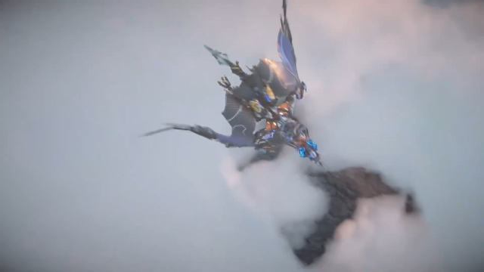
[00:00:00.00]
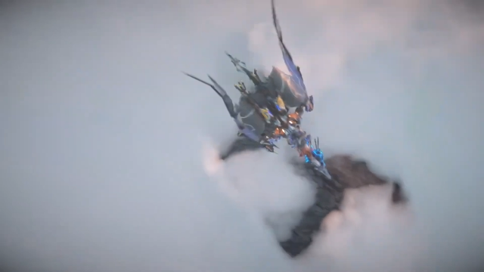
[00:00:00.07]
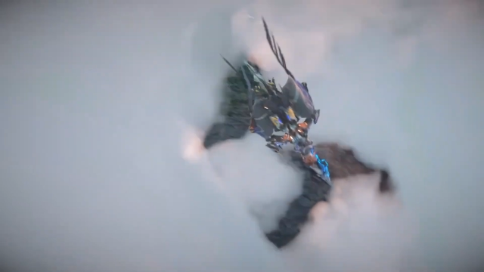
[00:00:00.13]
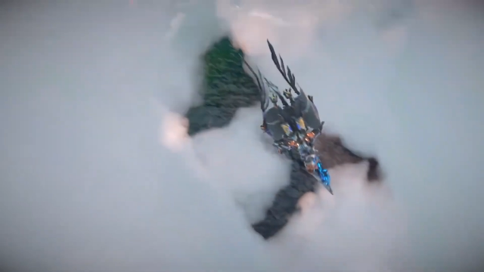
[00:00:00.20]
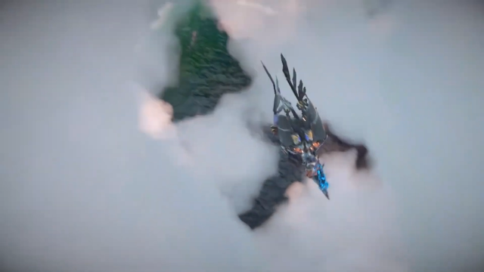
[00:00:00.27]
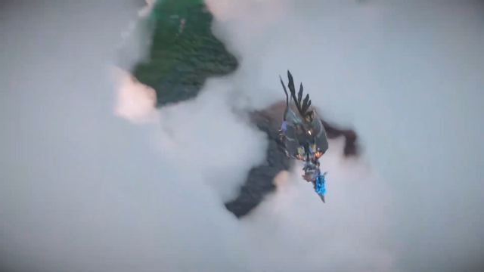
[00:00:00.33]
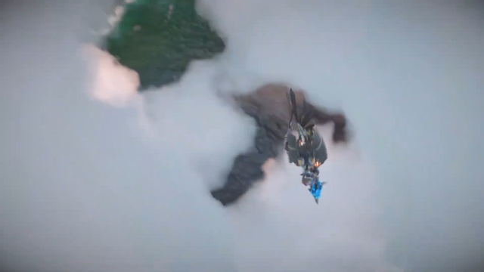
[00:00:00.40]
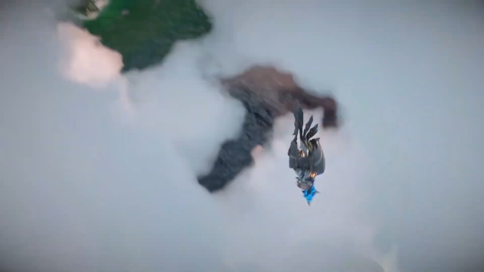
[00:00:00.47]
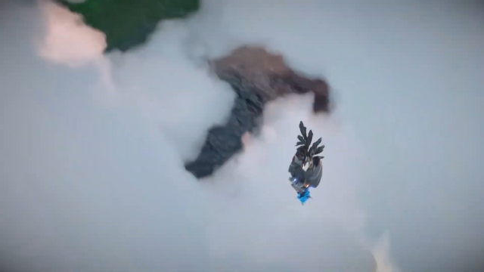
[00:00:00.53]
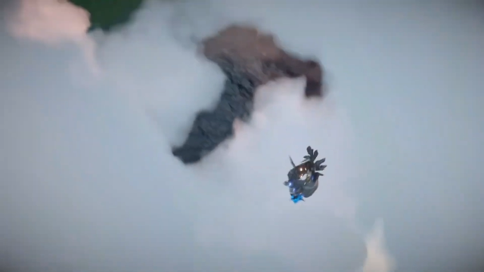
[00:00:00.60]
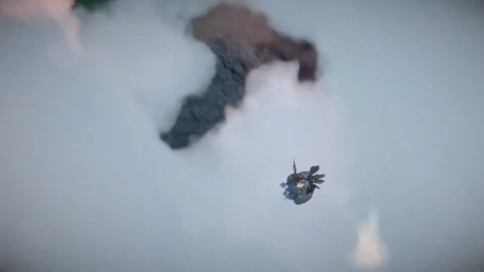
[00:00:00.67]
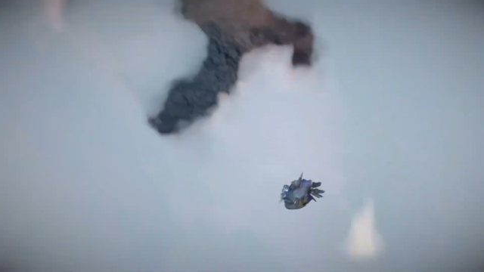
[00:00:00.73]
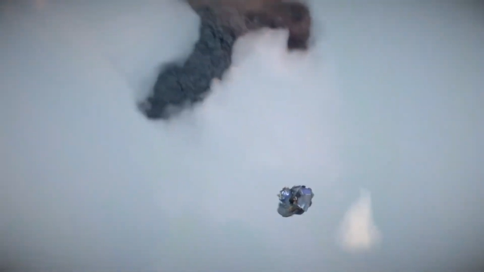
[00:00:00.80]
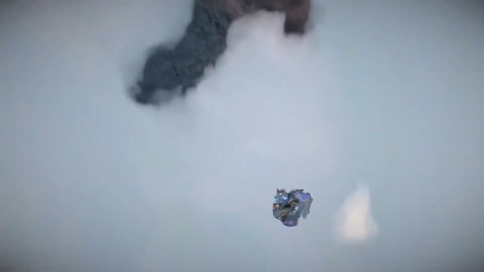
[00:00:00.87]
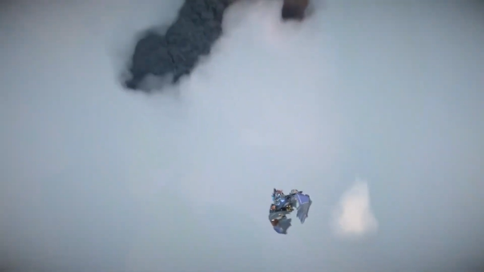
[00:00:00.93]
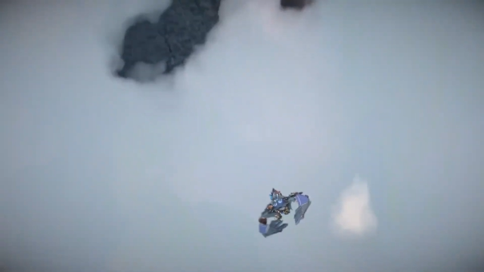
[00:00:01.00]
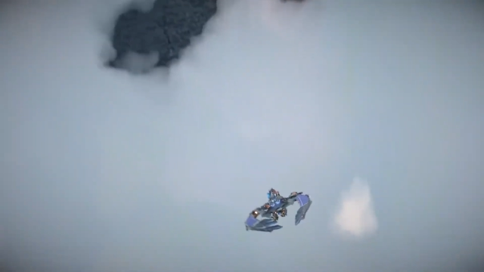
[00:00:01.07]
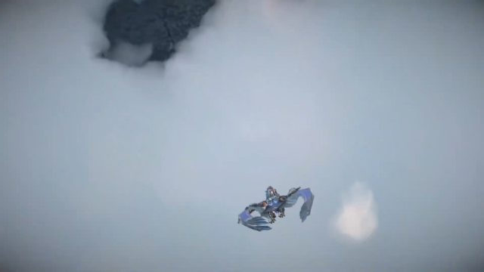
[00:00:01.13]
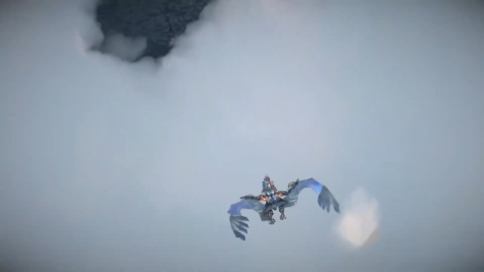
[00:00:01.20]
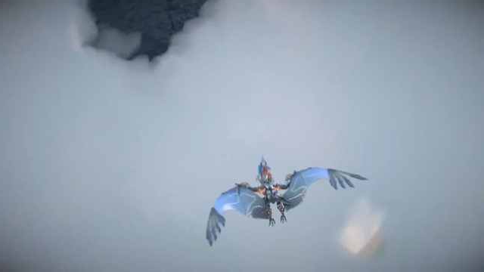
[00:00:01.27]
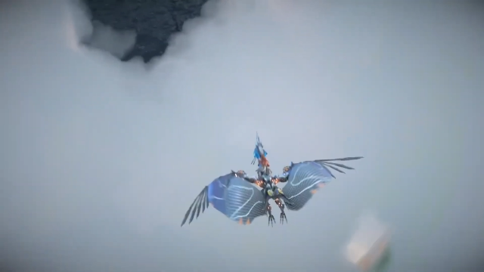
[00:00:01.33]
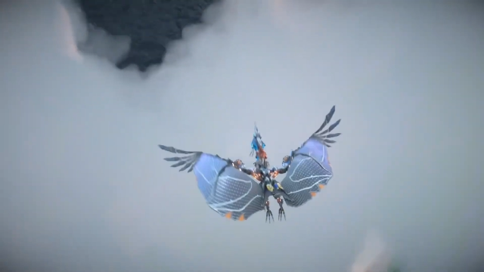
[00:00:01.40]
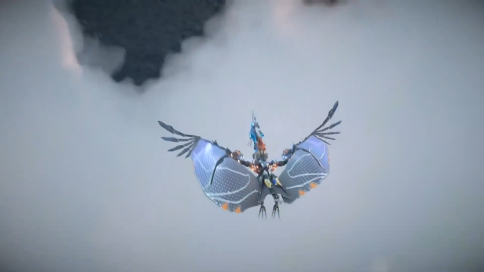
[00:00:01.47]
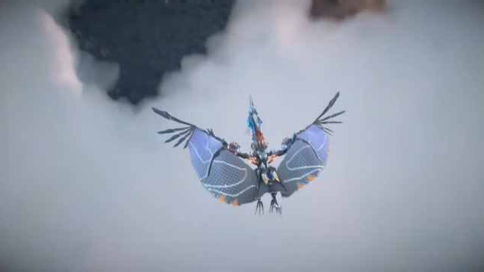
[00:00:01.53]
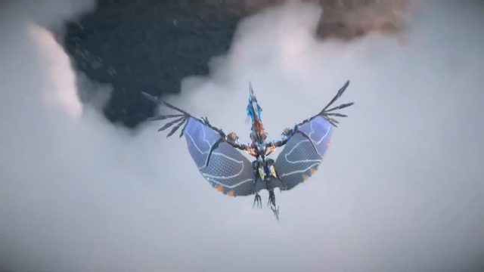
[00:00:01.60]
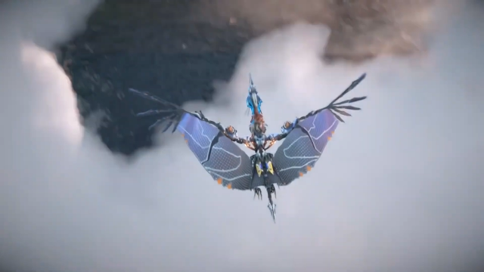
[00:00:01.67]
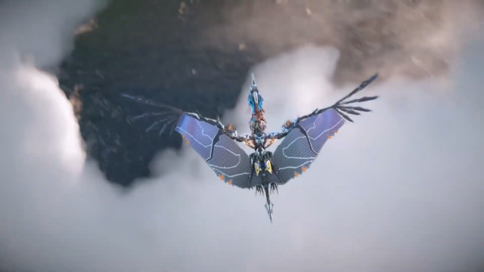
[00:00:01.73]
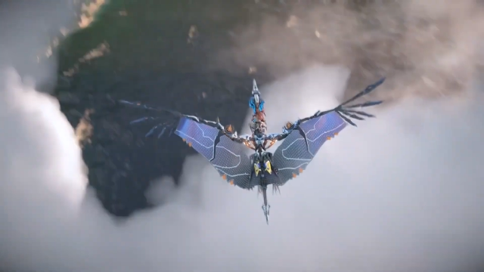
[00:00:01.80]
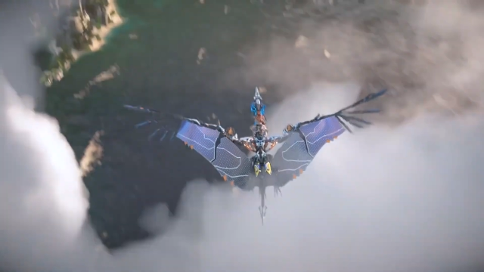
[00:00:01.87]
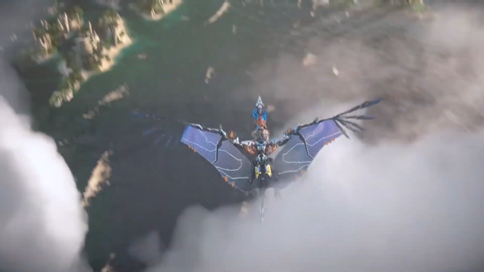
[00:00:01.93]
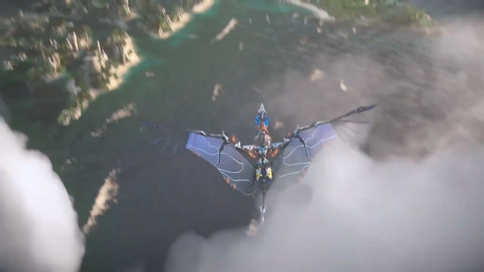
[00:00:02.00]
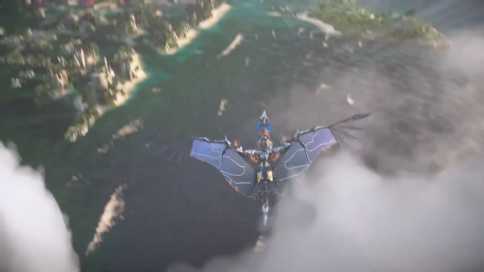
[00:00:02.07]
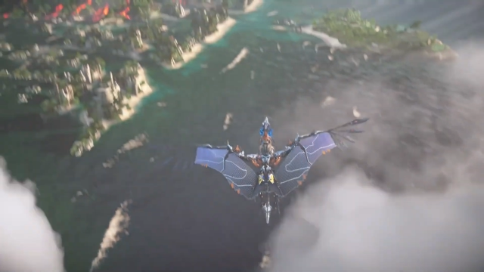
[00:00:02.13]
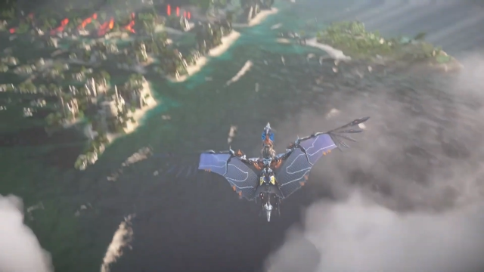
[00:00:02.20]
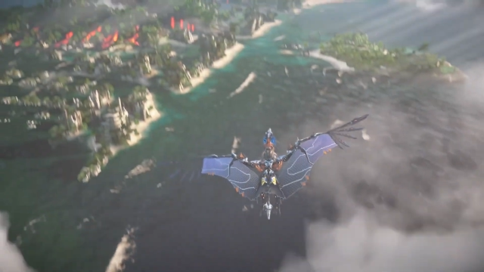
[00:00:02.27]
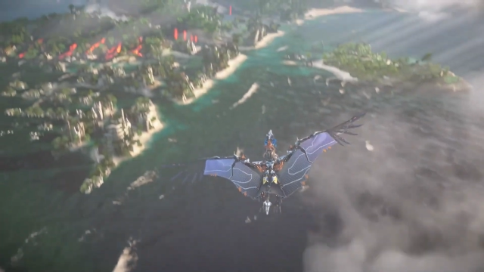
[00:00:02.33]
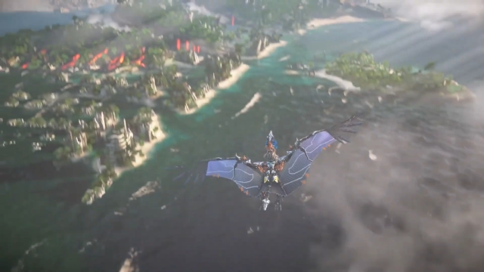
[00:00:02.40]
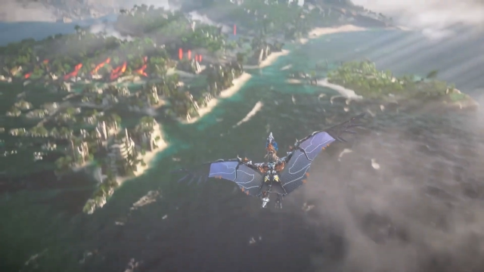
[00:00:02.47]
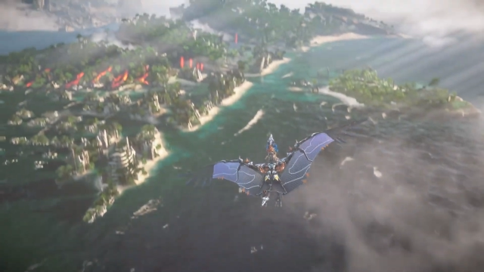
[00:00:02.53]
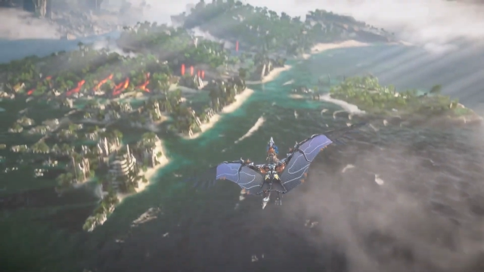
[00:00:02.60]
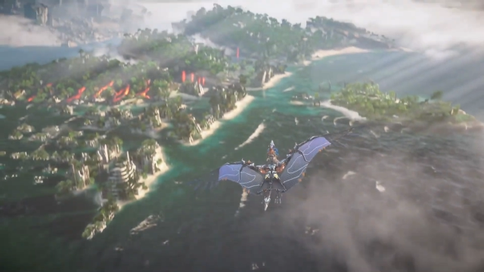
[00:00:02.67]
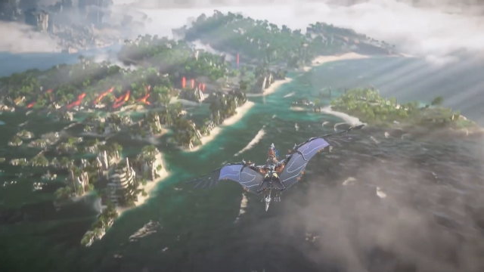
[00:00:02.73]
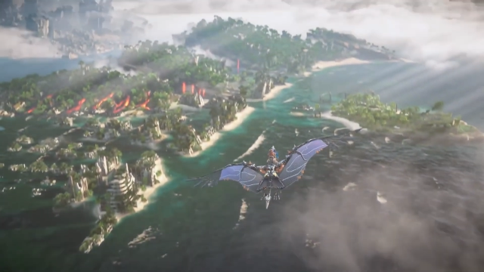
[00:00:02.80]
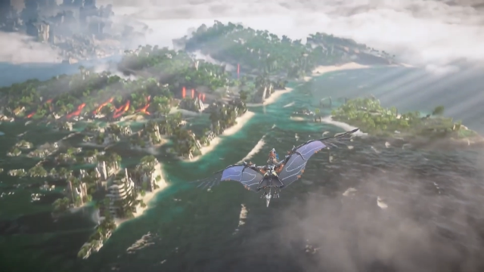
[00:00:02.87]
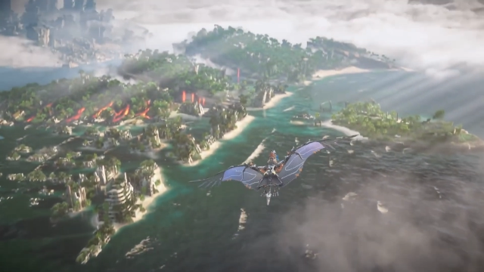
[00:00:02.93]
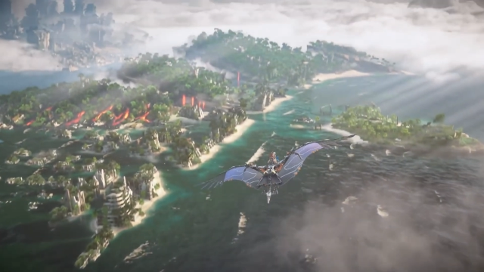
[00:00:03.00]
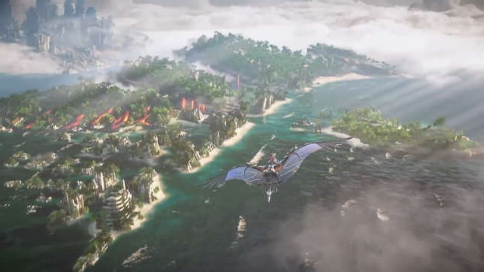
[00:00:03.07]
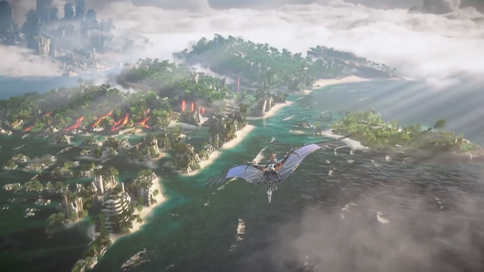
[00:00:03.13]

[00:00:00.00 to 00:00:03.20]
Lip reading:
(no speaker visible)